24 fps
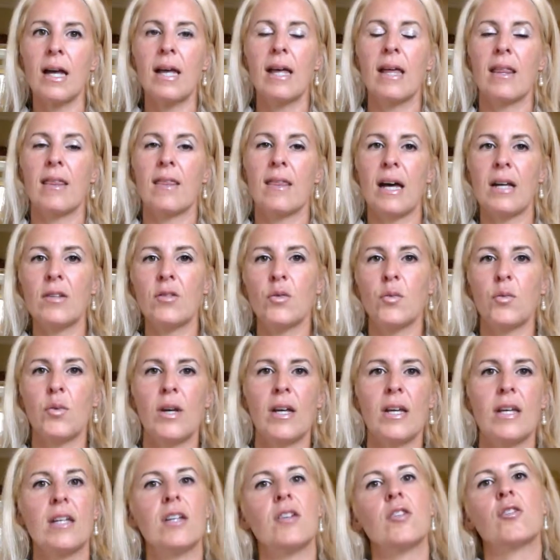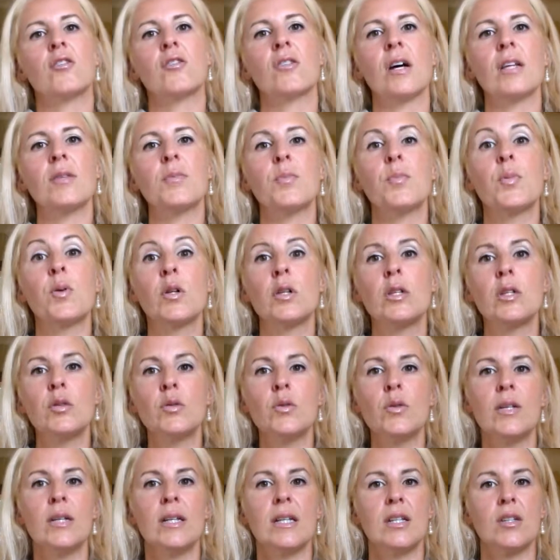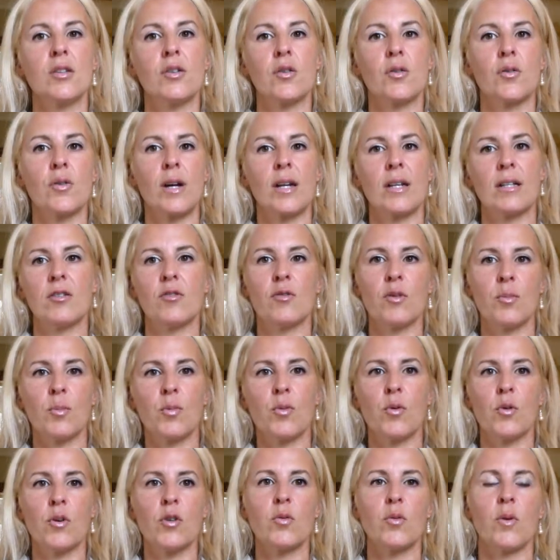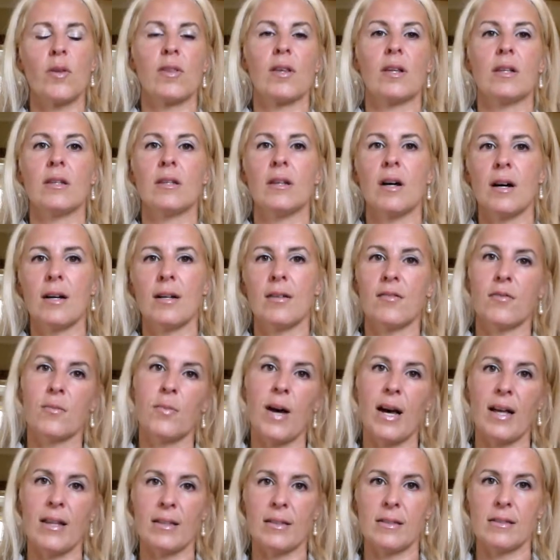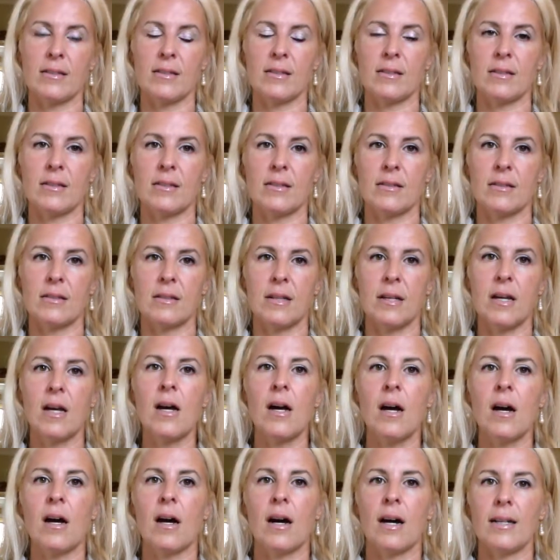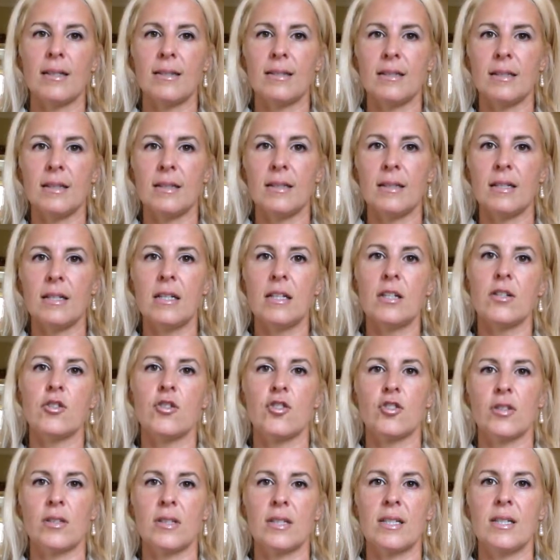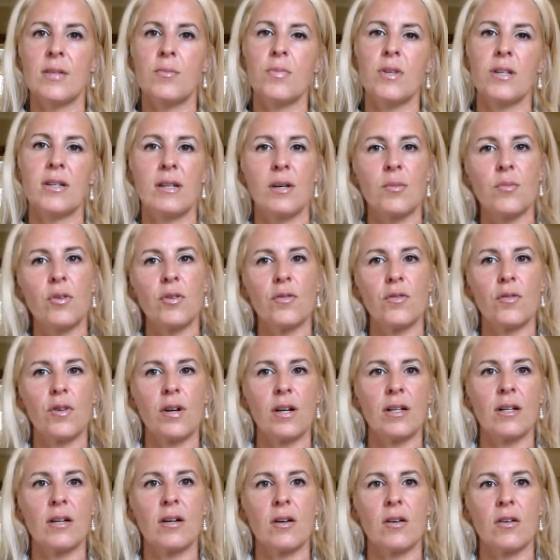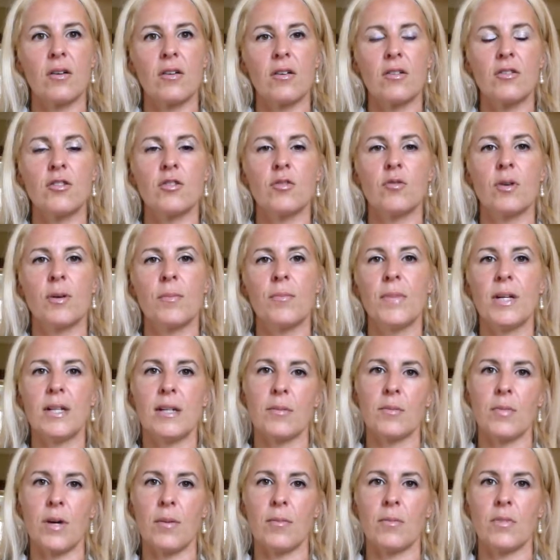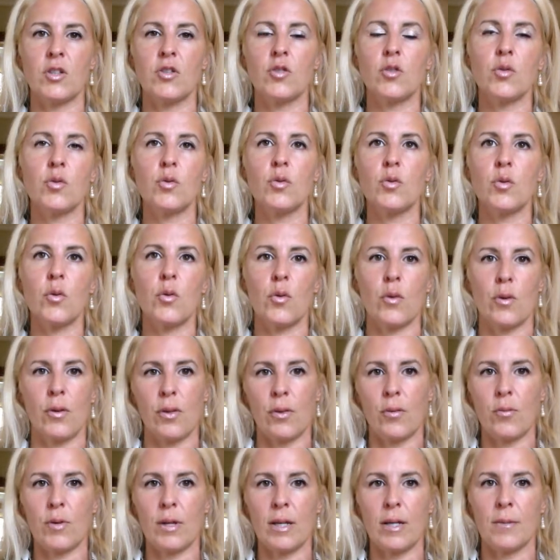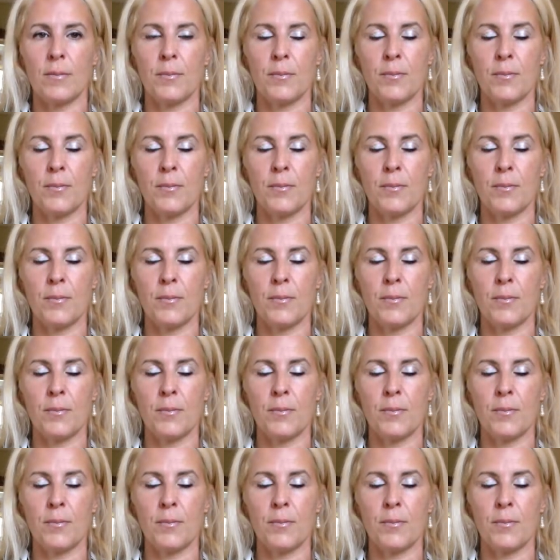That way, you're not polluting your credit report with a lot of balances. Ideally, you should keep the number of credit cards to a minimum, 2 or 3.